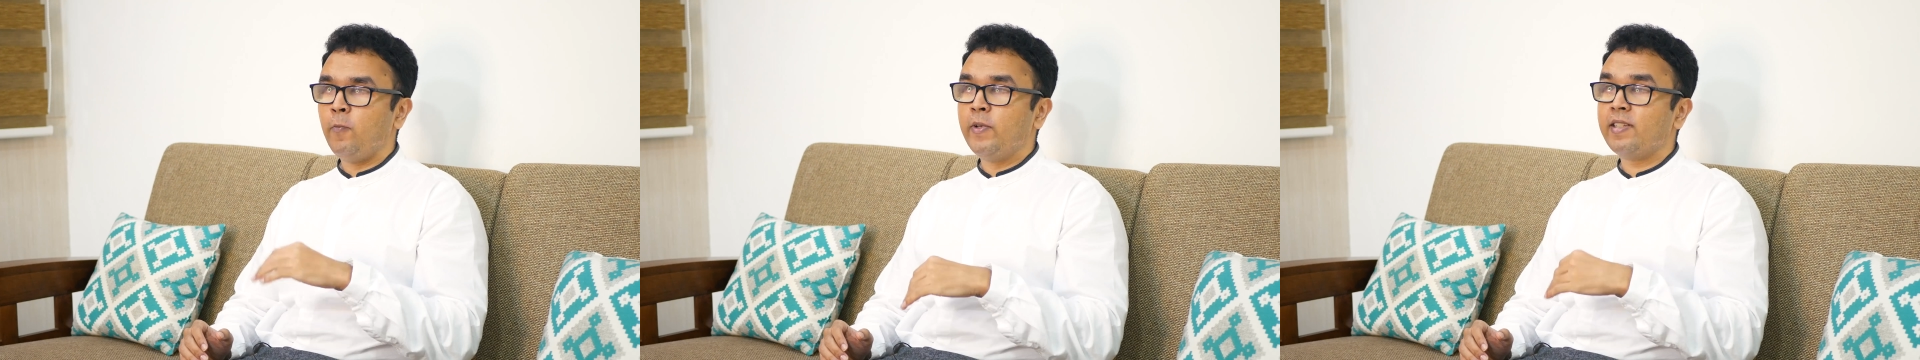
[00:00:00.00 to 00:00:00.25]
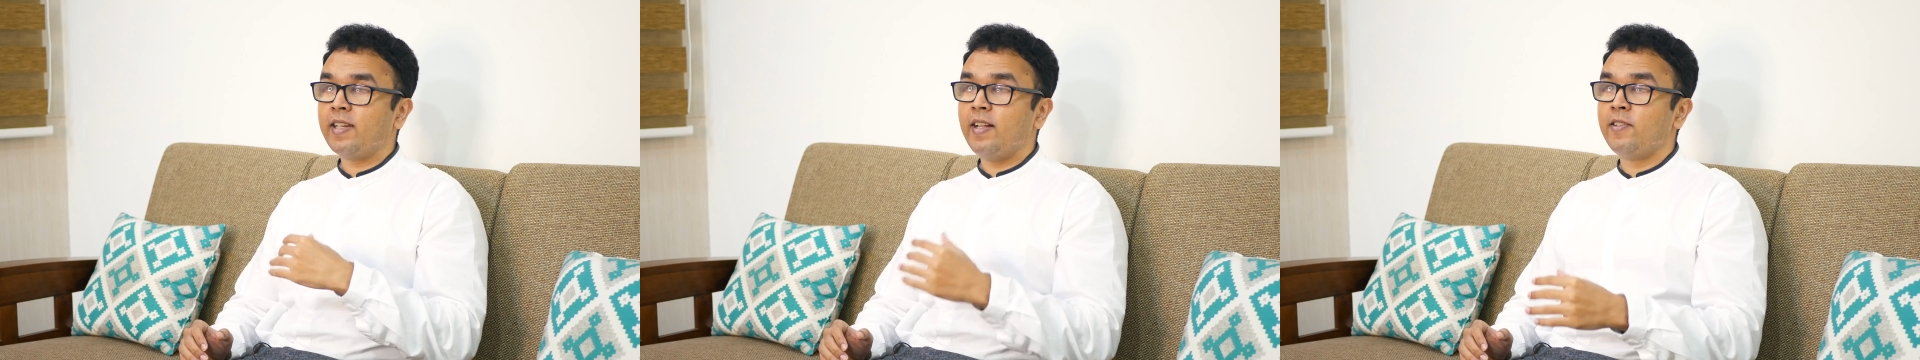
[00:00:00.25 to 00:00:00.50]

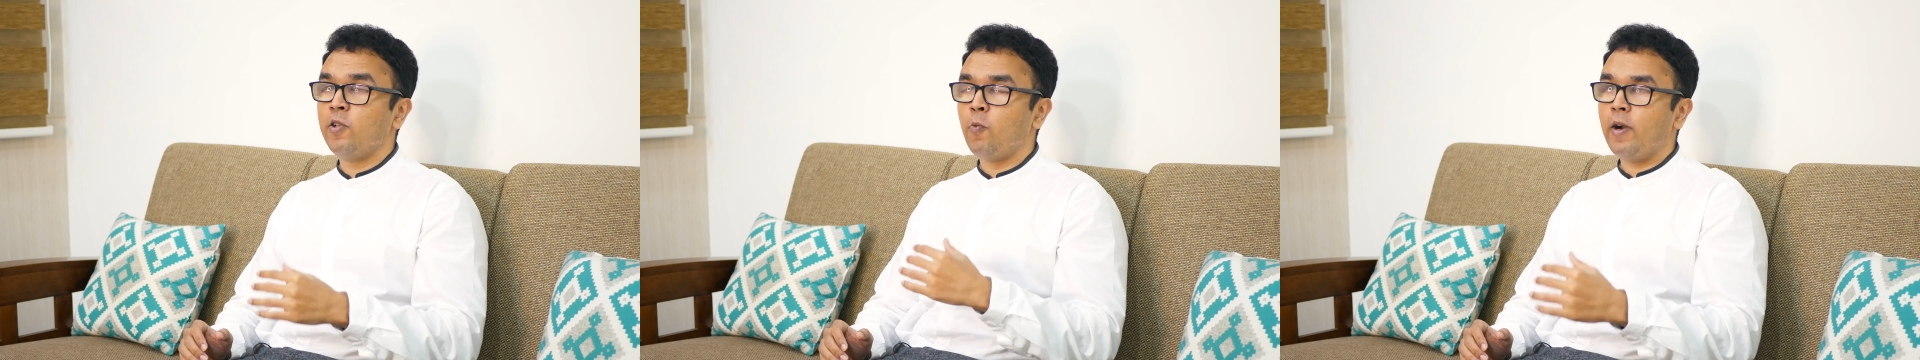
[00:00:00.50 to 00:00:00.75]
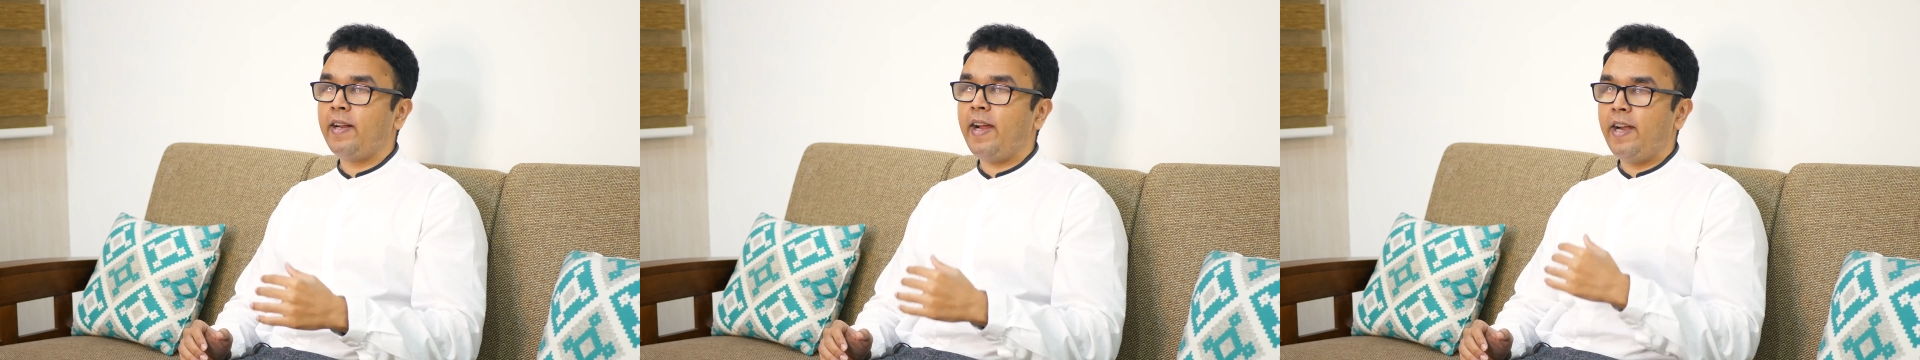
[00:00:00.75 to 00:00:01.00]
which tells you
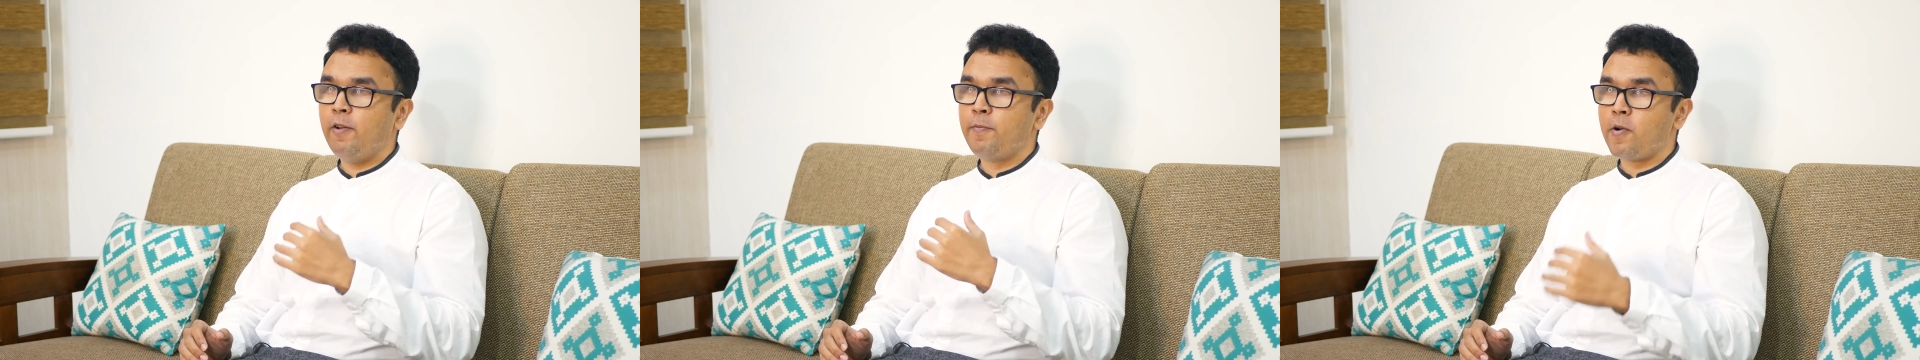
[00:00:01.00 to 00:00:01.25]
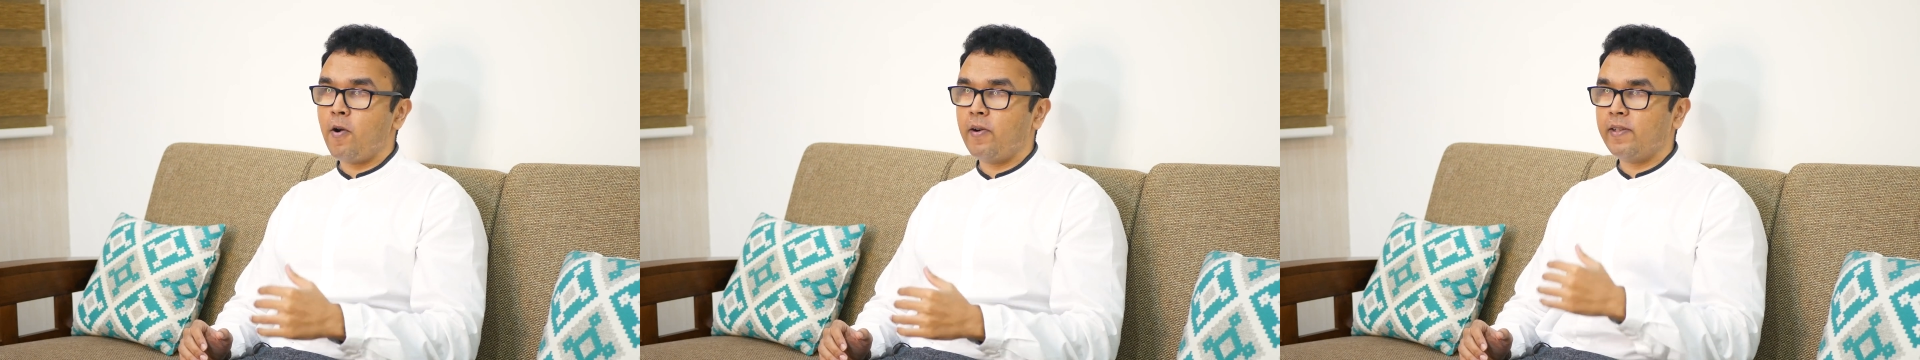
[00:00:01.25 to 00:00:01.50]
what kind of
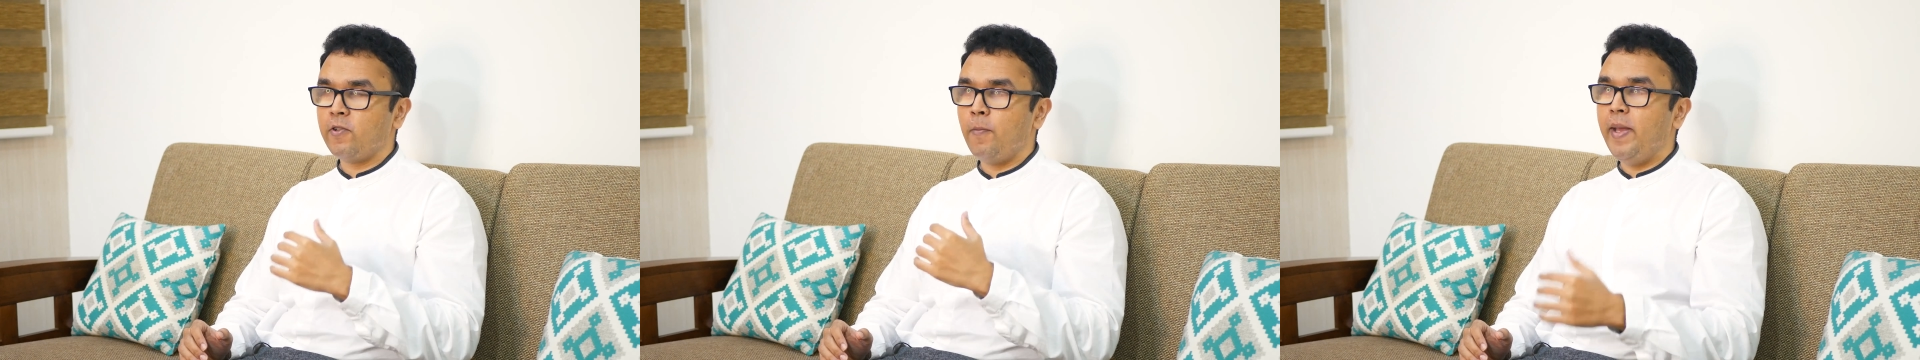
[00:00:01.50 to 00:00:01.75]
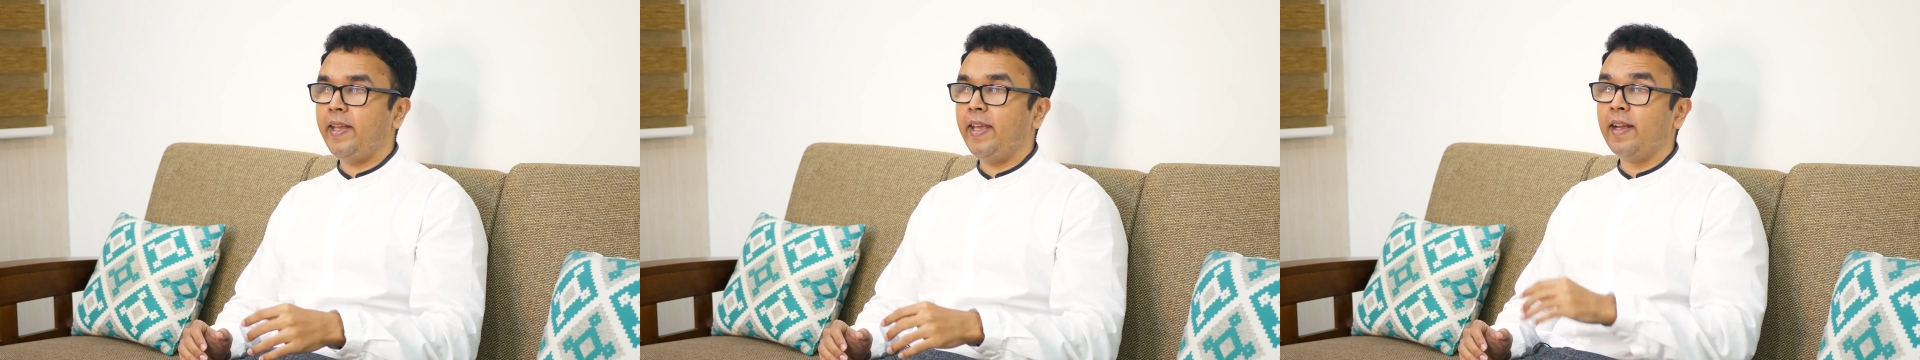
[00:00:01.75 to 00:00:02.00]
progress you're
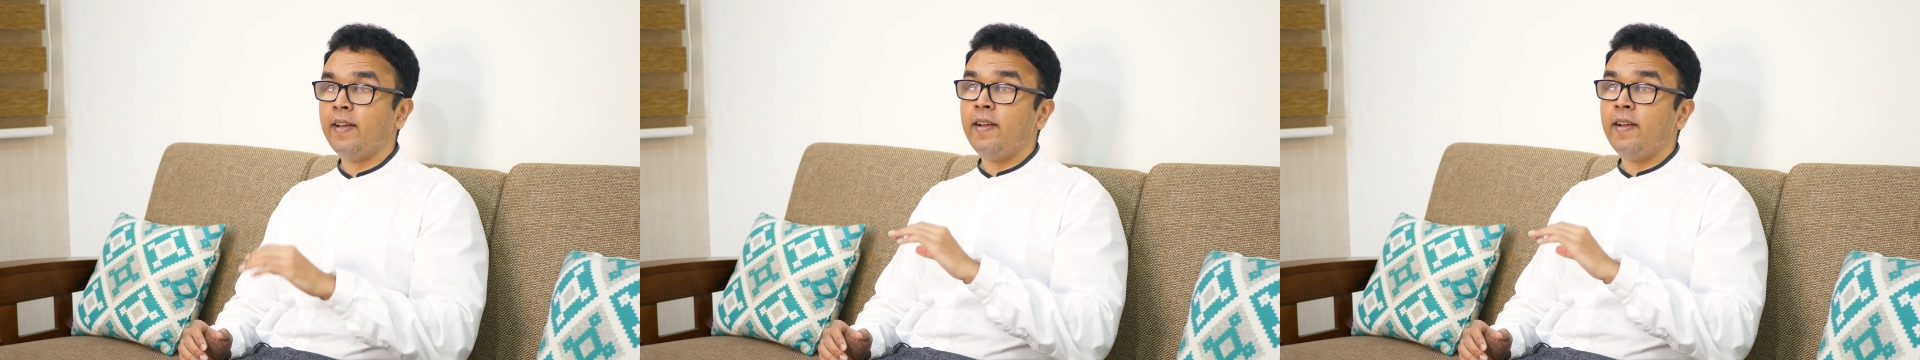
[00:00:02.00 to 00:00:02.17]
making.